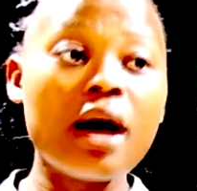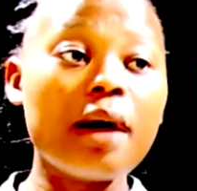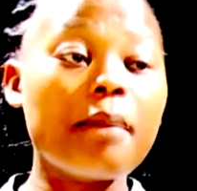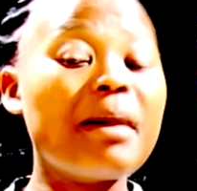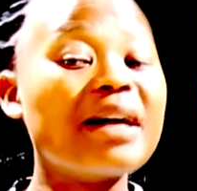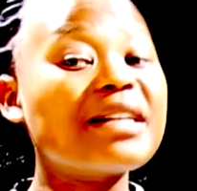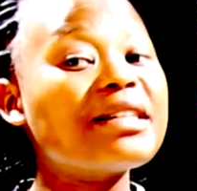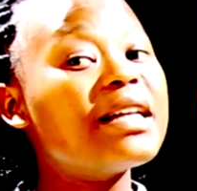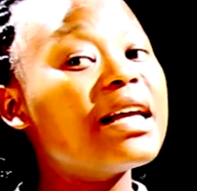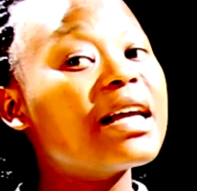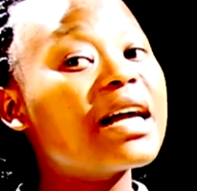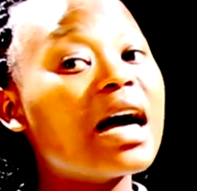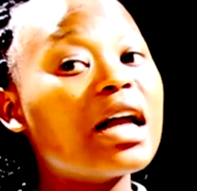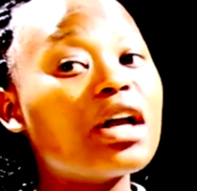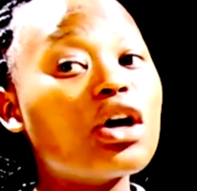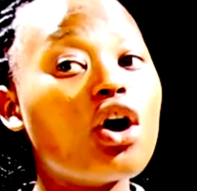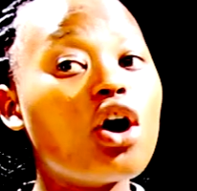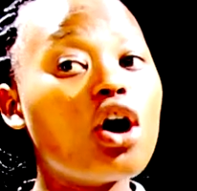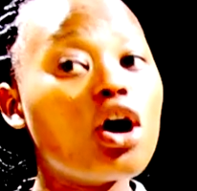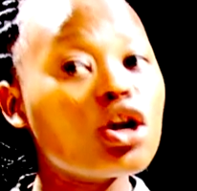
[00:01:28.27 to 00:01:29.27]
but they
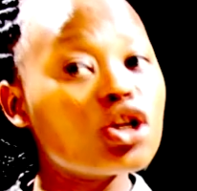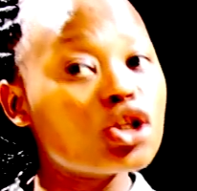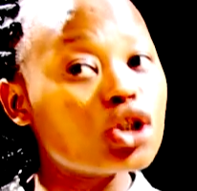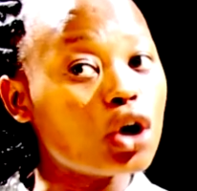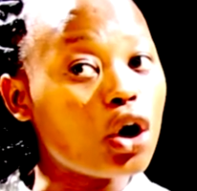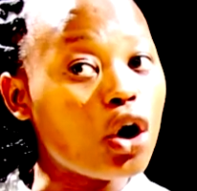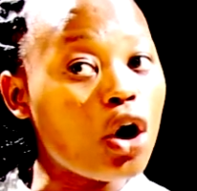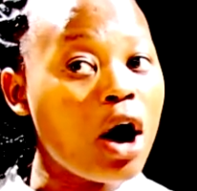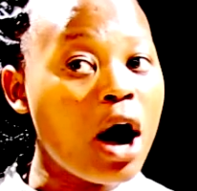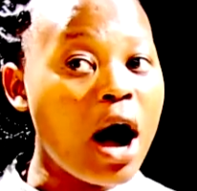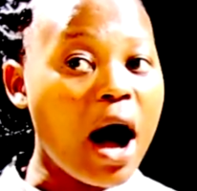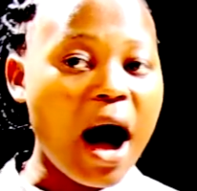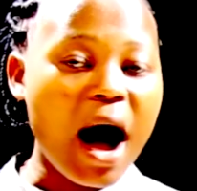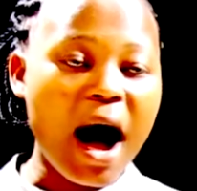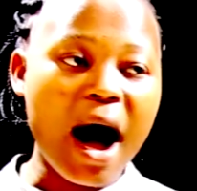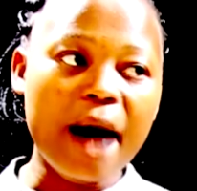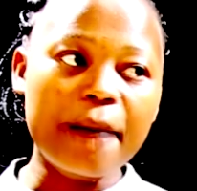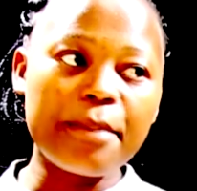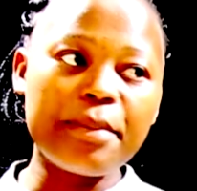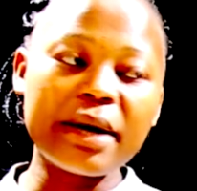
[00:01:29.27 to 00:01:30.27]
can also
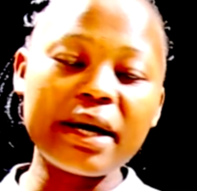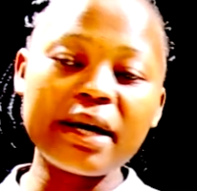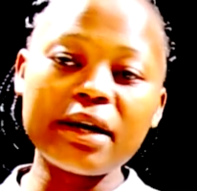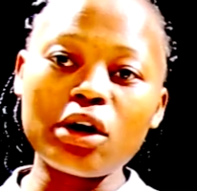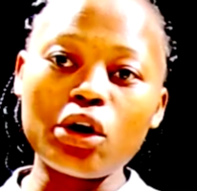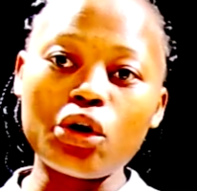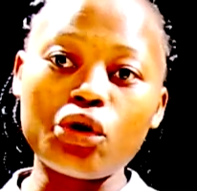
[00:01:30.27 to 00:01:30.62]
happen